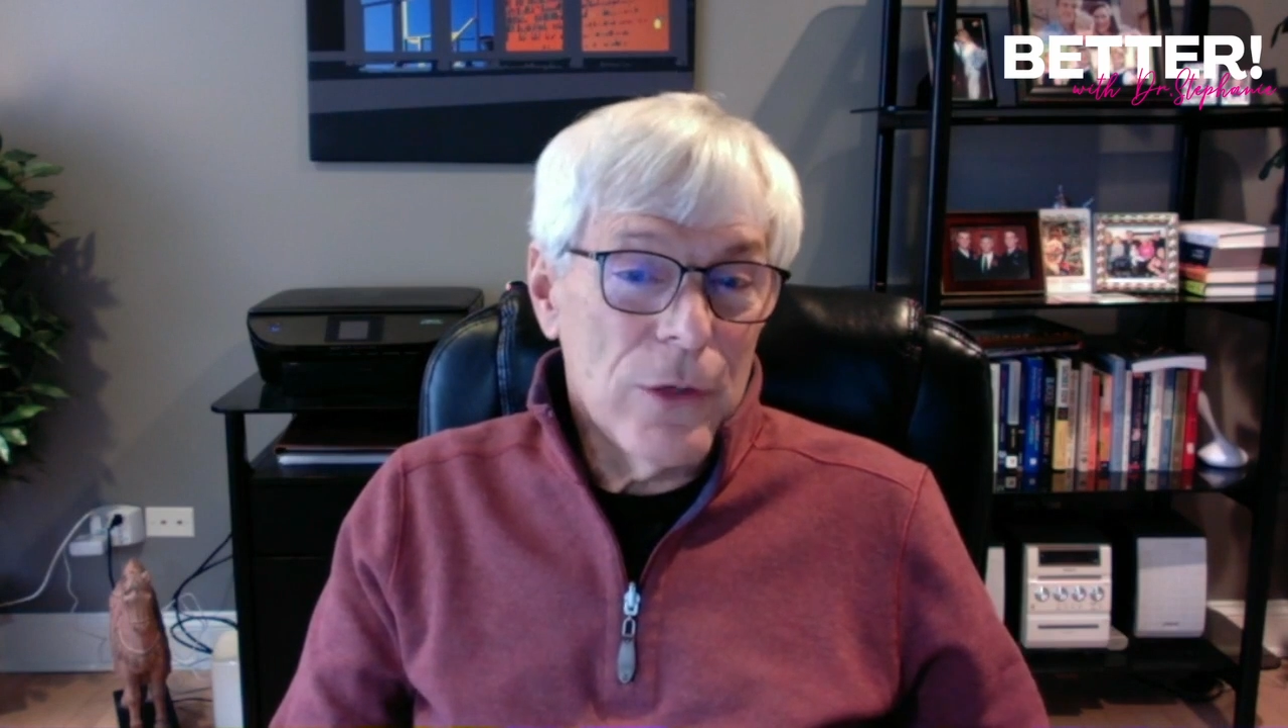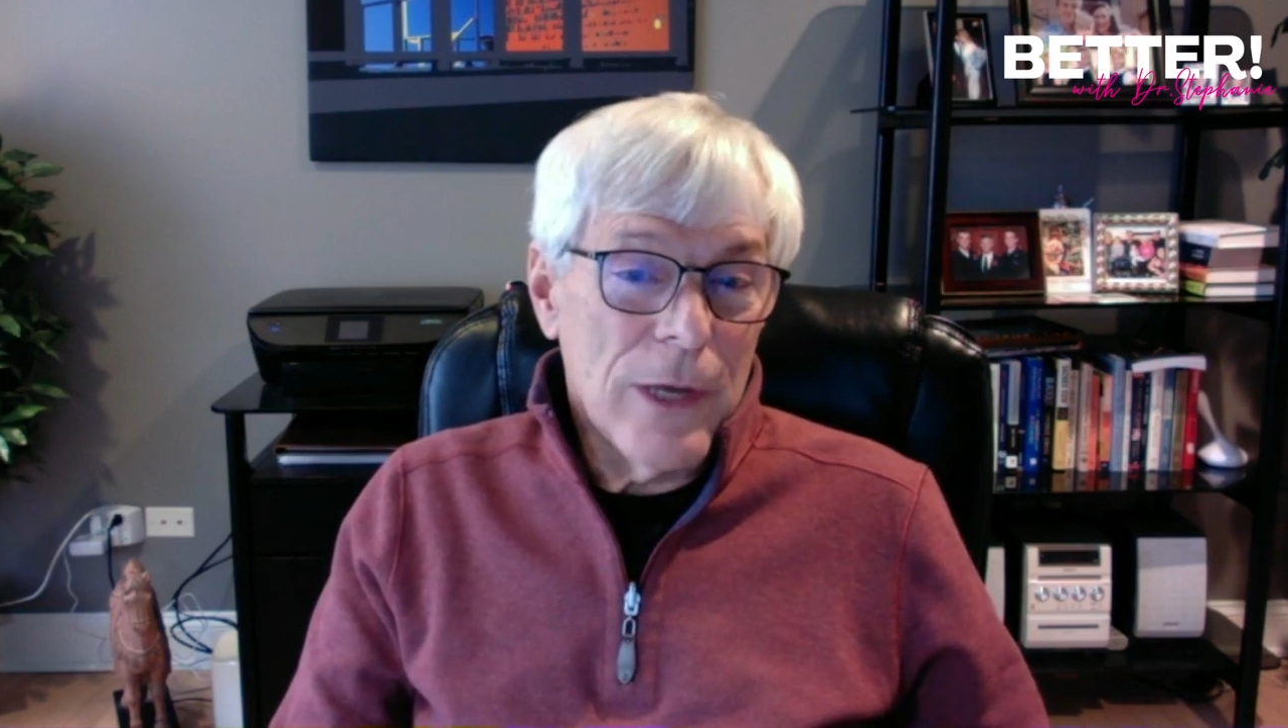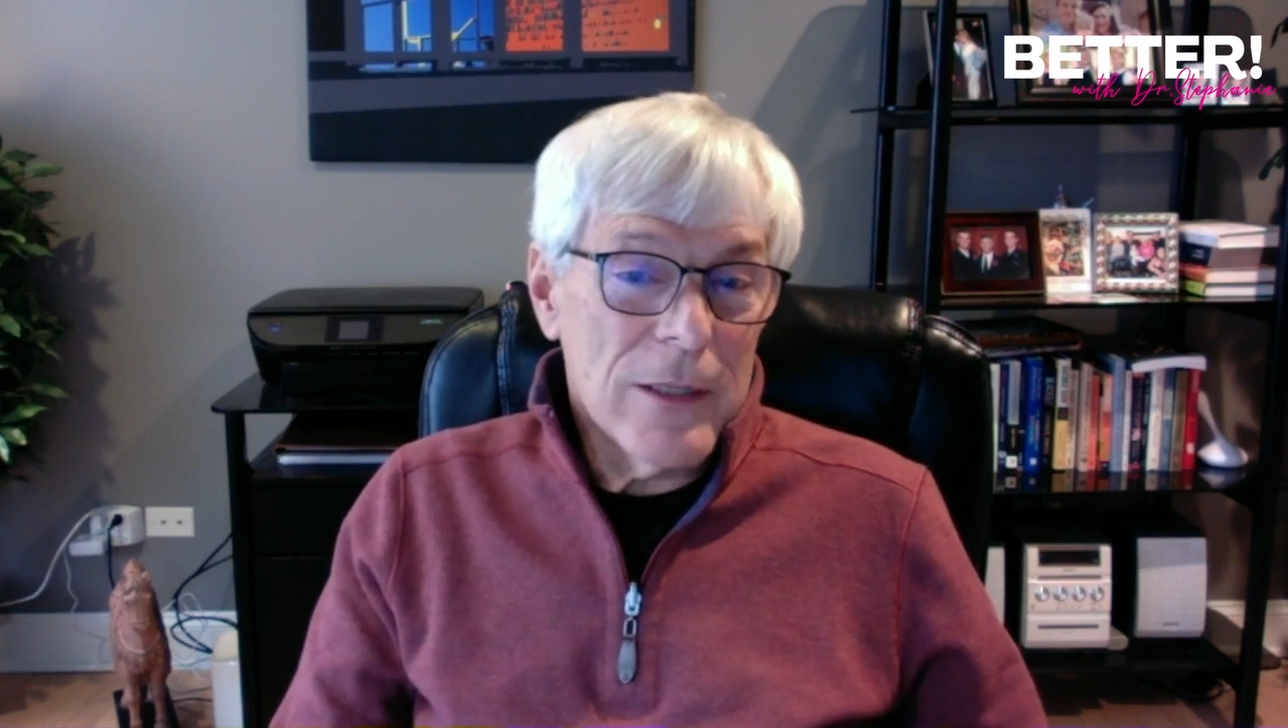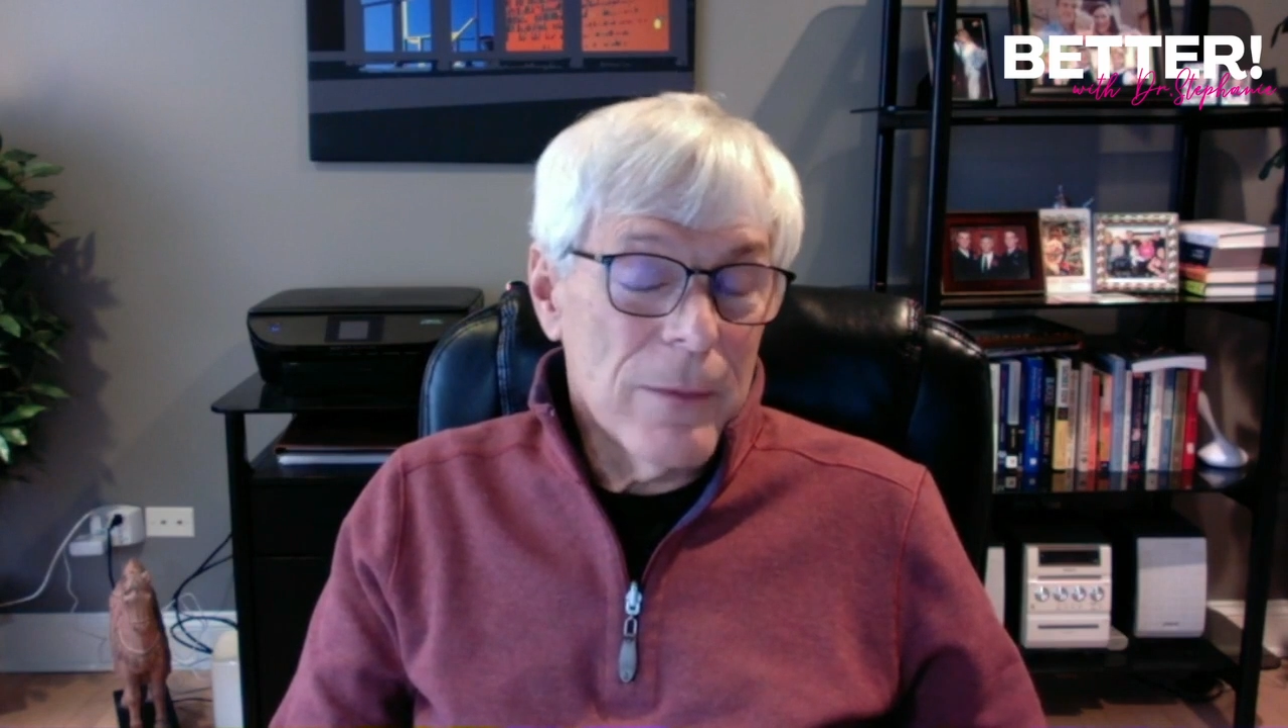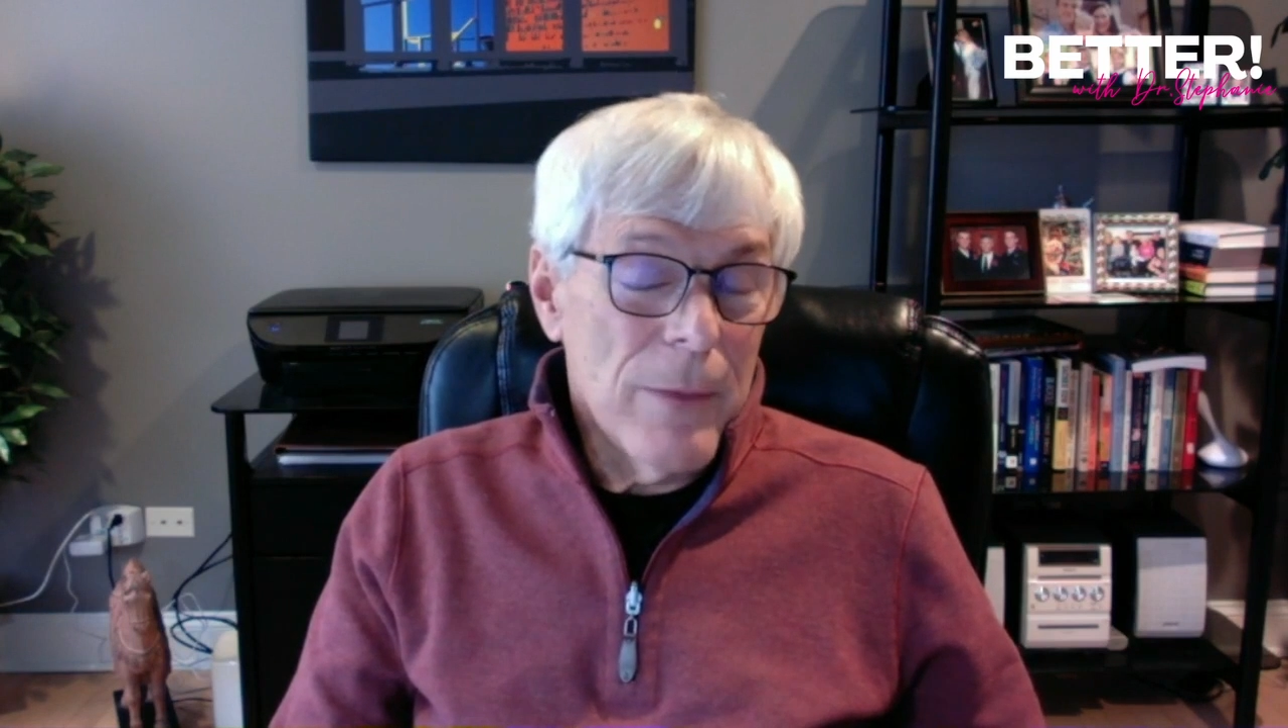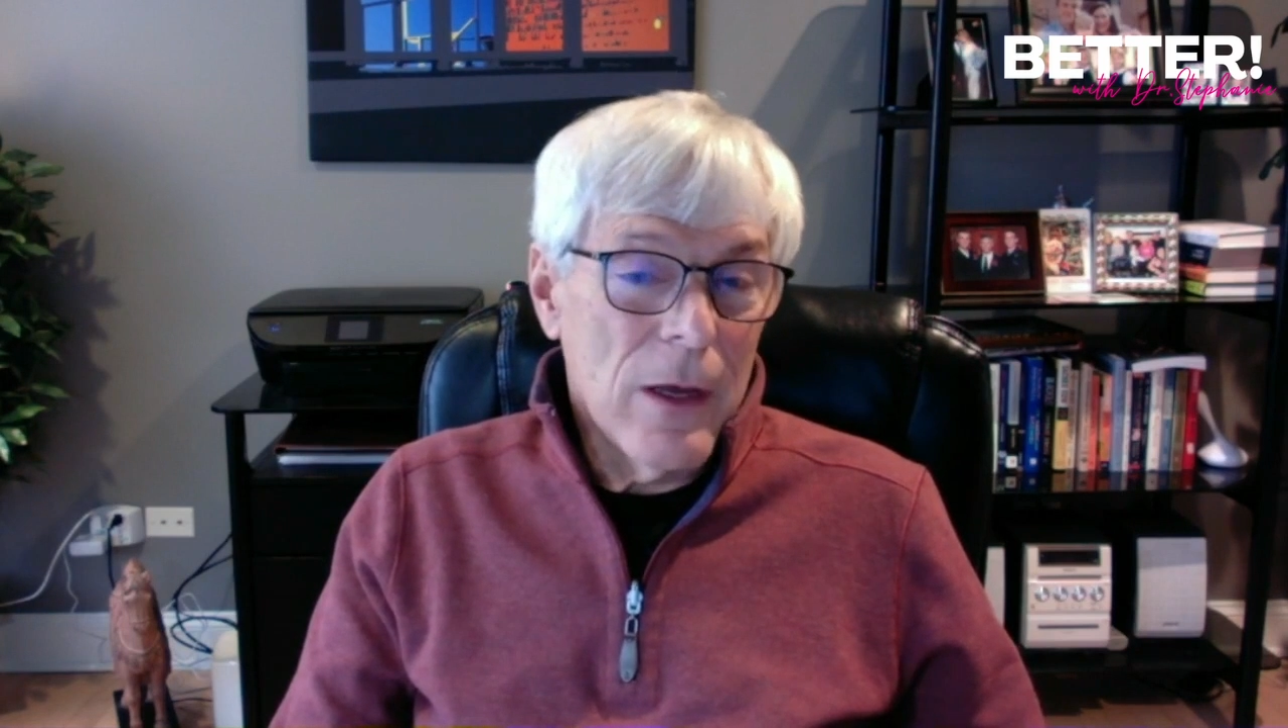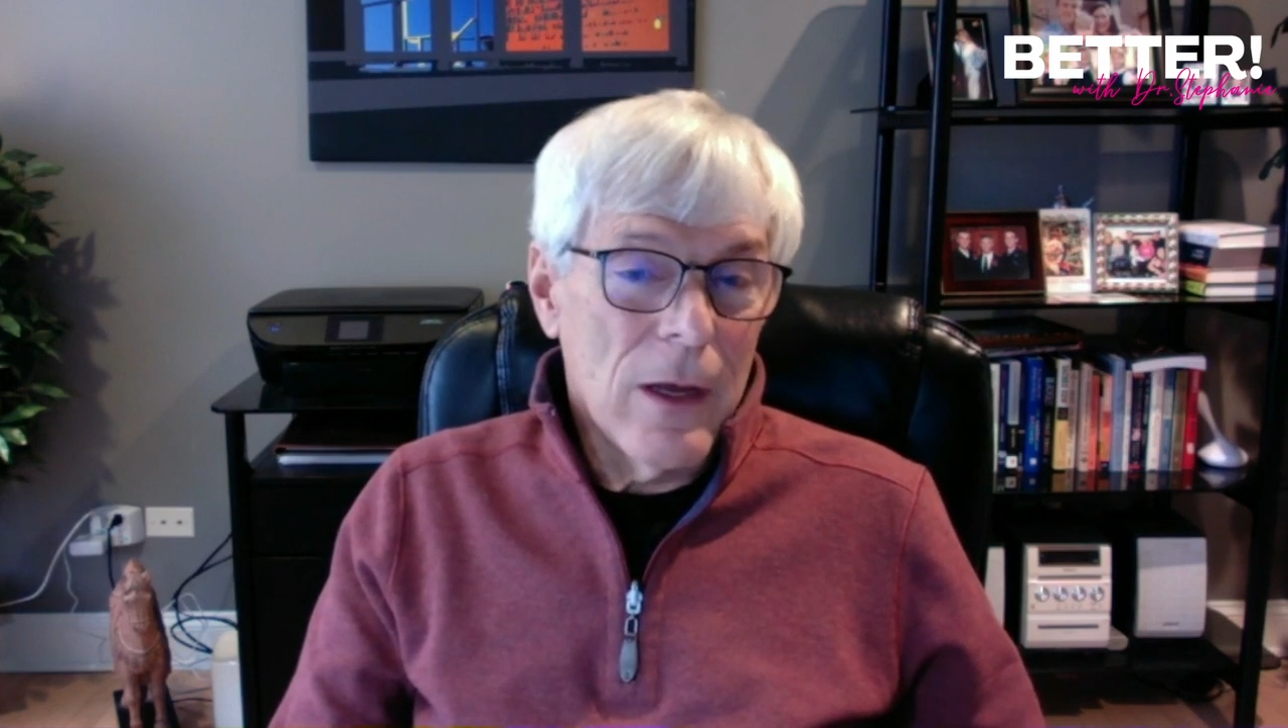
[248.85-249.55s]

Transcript: you get the